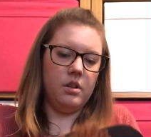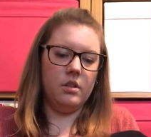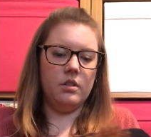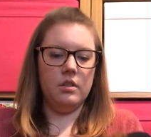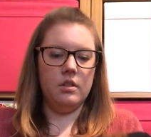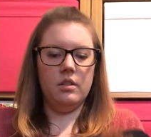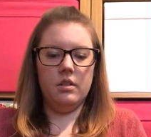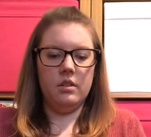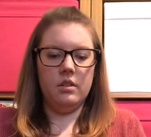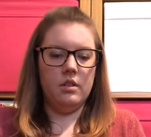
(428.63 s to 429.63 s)

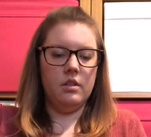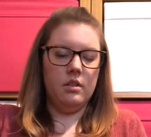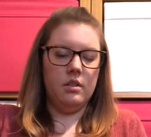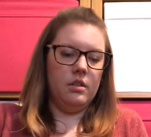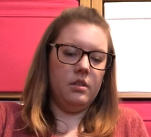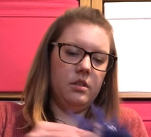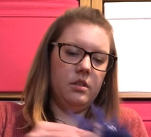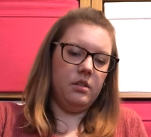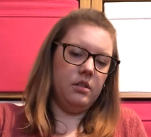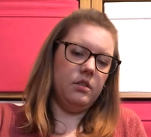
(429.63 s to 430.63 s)

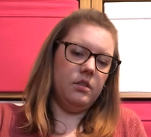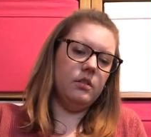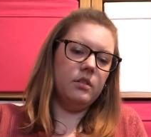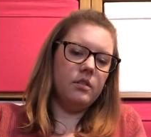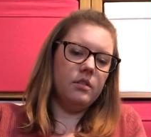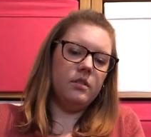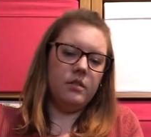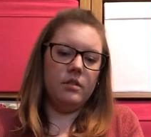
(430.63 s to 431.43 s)
Nobody speaks.